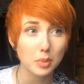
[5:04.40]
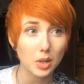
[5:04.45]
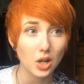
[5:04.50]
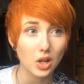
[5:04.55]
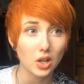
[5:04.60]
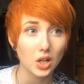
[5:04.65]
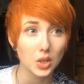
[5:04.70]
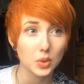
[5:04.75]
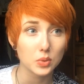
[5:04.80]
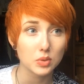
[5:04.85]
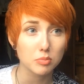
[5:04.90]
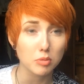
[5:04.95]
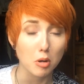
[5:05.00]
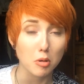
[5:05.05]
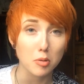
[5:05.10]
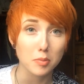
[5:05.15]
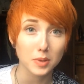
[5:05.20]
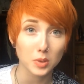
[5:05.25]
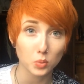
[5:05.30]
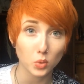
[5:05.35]
part was
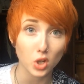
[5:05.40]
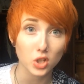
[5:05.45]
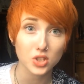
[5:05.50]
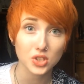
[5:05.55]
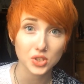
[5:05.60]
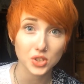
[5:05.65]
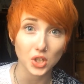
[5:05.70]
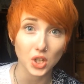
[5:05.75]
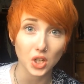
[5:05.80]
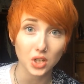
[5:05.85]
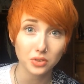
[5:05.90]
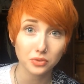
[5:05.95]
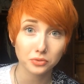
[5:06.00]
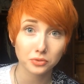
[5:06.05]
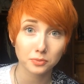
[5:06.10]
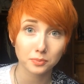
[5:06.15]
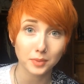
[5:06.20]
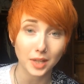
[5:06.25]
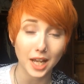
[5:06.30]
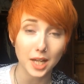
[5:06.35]
probably washing it off.
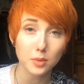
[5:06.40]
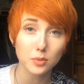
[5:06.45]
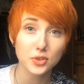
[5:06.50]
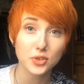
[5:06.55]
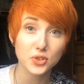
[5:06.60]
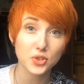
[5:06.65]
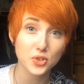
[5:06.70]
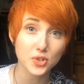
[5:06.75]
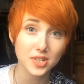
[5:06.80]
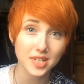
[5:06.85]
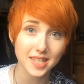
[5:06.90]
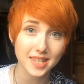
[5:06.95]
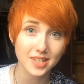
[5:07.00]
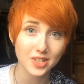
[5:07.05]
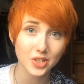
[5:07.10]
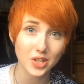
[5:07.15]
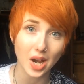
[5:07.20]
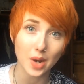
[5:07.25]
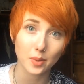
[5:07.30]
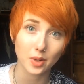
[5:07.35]
I was stood in the
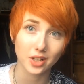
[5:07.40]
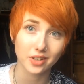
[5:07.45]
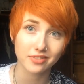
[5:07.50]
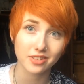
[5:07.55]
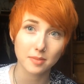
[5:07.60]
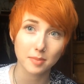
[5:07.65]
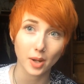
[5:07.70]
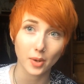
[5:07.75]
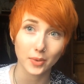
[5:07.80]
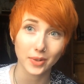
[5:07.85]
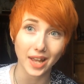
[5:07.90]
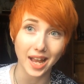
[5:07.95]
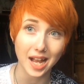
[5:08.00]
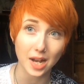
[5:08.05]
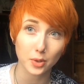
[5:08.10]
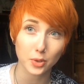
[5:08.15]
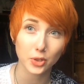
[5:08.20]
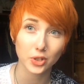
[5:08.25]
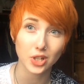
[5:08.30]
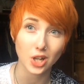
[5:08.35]
shower for about an
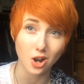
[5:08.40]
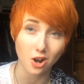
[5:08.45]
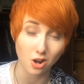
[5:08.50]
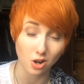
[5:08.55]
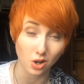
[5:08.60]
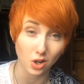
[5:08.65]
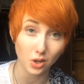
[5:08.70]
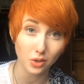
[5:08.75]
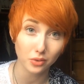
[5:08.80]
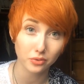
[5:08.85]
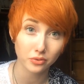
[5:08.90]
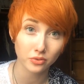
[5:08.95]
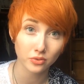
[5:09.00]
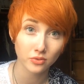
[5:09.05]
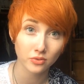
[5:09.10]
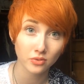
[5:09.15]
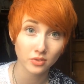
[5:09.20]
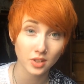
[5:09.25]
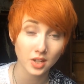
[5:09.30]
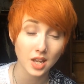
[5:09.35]
hour and a half.
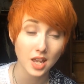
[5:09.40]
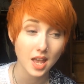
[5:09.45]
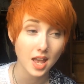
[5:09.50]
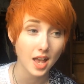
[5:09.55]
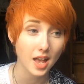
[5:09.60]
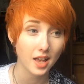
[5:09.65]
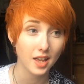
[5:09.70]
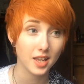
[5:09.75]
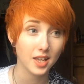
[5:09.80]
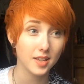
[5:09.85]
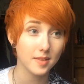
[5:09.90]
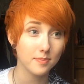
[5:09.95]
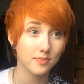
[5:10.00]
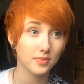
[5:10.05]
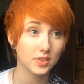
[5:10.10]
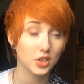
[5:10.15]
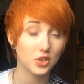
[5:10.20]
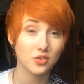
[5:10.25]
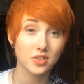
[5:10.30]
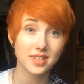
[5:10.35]

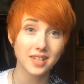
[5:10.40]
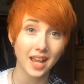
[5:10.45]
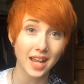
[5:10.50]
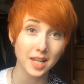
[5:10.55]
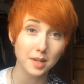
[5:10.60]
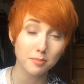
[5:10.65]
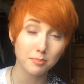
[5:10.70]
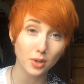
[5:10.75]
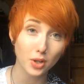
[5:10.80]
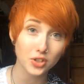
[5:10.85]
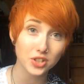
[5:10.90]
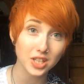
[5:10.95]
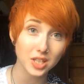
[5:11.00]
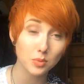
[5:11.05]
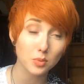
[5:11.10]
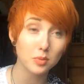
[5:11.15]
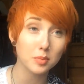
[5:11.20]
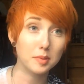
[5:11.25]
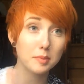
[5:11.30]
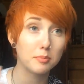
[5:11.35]
Your entire body
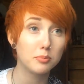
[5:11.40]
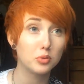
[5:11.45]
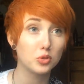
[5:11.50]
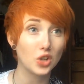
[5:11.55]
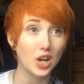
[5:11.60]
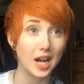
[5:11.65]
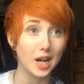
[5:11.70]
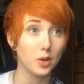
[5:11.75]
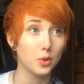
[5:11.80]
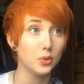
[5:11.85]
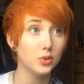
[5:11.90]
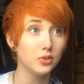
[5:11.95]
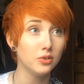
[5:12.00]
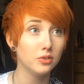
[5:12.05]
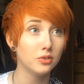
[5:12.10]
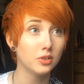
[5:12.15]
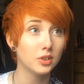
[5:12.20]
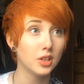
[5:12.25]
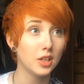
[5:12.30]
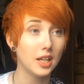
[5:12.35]
will be brown.
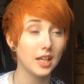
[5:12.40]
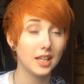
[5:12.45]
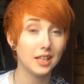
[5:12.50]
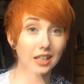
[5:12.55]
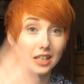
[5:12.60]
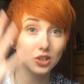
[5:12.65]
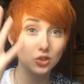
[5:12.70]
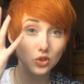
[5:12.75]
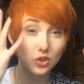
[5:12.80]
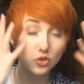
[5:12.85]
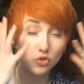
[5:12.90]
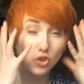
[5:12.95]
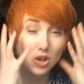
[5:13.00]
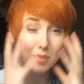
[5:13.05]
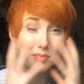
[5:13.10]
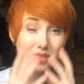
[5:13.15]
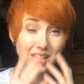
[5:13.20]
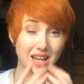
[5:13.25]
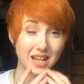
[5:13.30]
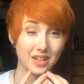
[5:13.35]
It literally
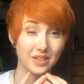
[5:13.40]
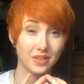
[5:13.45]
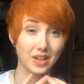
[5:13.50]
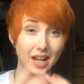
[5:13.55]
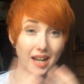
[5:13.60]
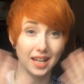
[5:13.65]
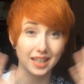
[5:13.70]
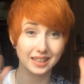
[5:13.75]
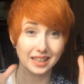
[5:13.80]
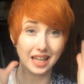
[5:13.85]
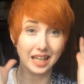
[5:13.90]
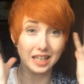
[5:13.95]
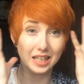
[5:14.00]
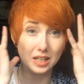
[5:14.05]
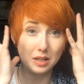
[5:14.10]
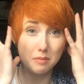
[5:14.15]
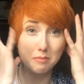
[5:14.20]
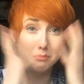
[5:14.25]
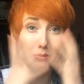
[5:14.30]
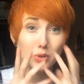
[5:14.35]
dripped down. I had like
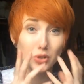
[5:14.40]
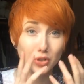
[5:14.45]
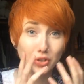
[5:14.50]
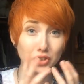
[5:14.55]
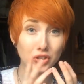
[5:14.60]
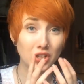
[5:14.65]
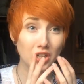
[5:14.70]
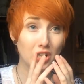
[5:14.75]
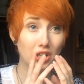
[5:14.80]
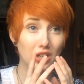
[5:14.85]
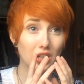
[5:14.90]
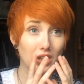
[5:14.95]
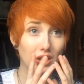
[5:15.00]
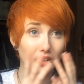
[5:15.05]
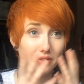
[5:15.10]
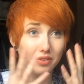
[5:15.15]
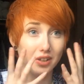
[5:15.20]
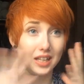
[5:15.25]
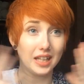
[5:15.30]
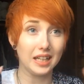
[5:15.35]
mud.
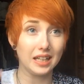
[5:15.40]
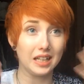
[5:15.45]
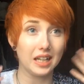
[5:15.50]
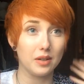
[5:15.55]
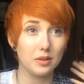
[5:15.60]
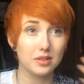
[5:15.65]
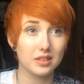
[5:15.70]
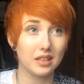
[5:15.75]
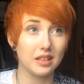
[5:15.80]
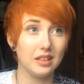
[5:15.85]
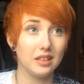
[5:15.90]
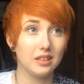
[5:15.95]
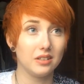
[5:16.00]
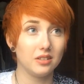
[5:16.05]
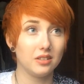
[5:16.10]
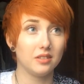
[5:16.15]
I felt like I was like